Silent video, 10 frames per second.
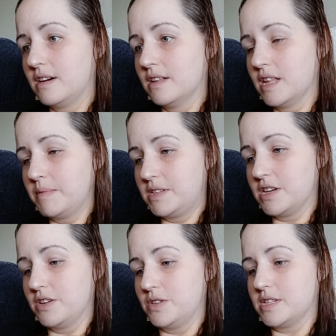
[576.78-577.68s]
let me
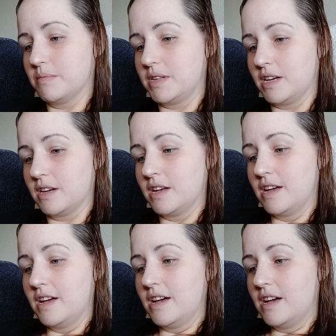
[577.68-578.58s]
tell you something.
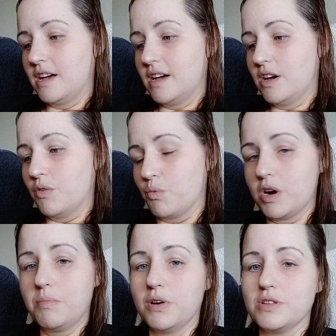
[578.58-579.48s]

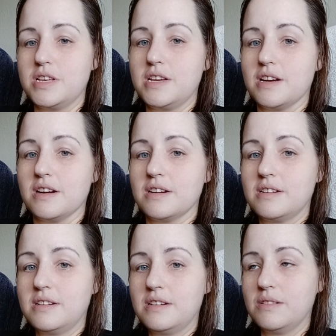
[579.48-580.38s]
We're both here.
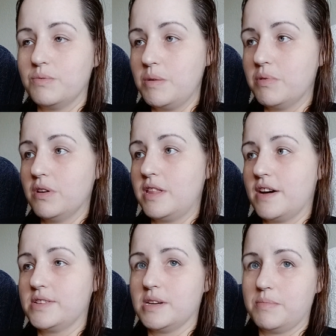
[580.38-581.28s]
We both
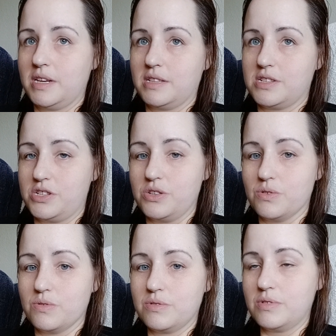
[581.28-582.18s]
have something to
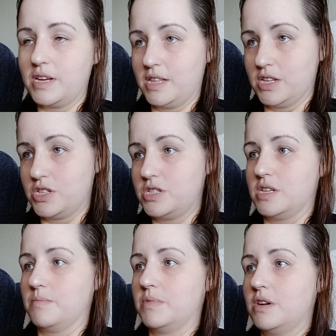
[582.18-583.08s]
do in this
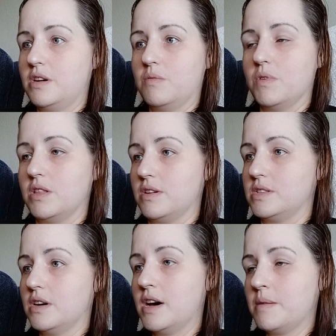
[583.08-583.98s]
gym, whether
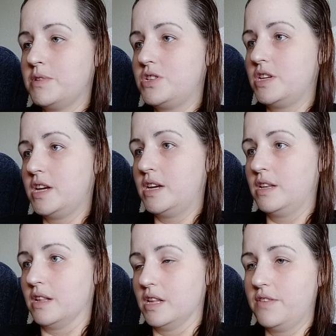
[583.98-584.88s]
it's on a
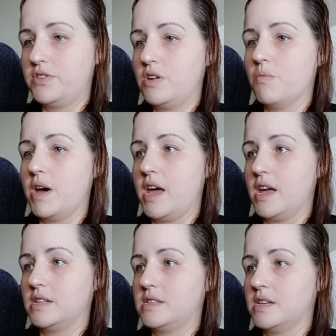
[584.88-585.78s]
machine, lifting
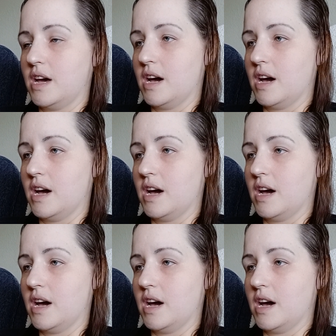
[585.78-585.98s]
weights,